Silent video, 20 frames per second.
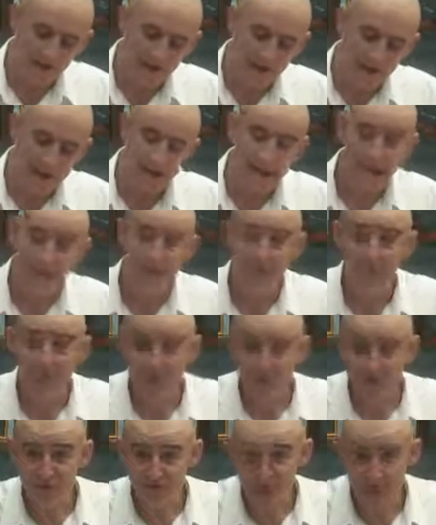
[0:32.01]
Now,
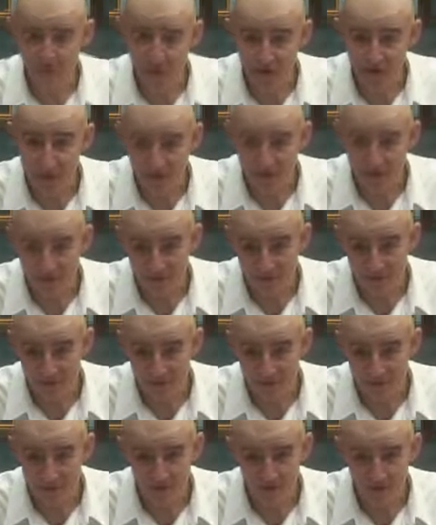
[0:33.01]
Massaman curry
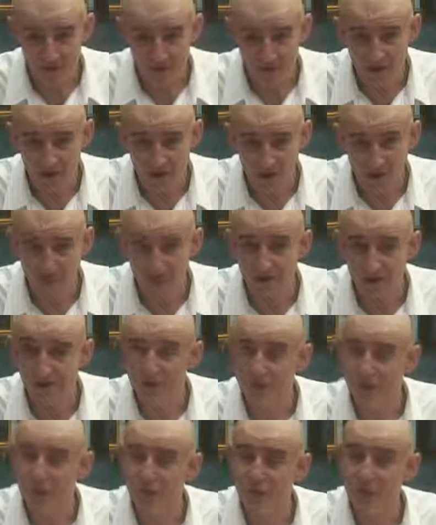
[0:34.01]
is uh,
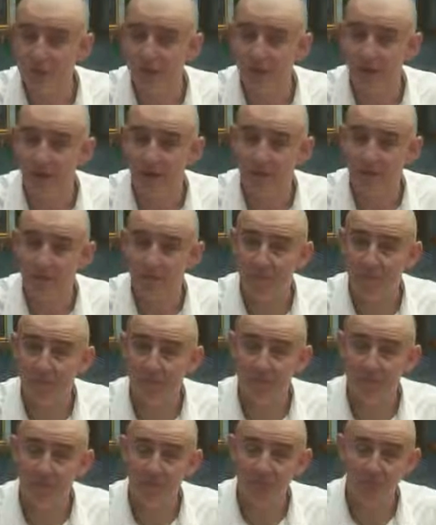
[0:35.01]
unusual curry
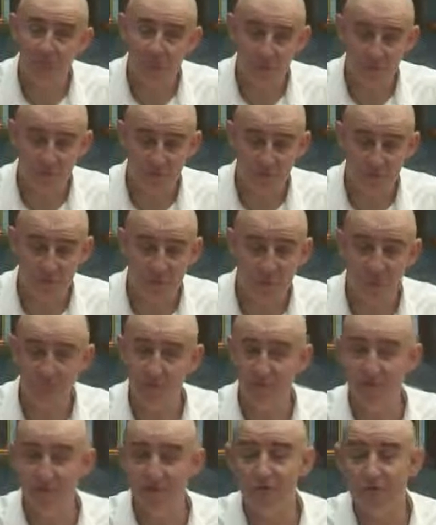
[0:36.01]
because for, for kick-off
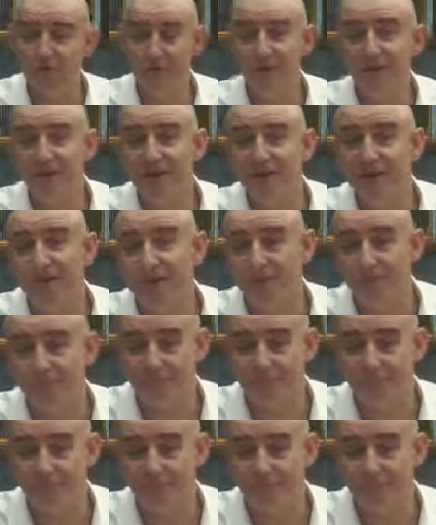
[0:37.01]
it's not spicy.